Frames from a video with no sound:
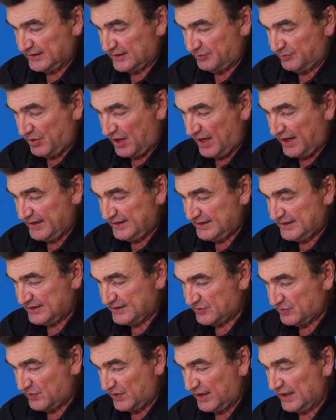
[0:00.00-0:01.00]
the paint
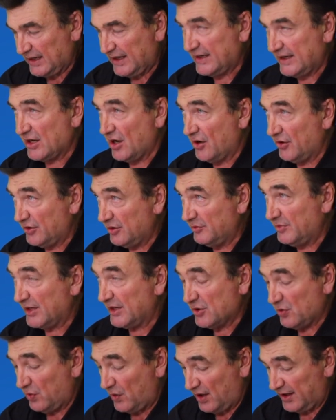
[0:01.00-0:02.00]
is really going to be
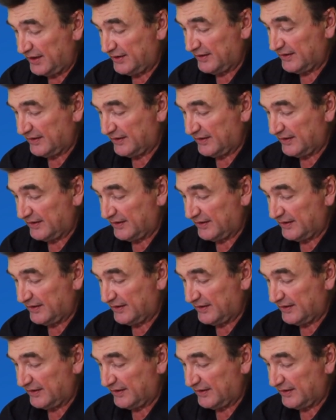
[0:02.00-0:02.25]
quite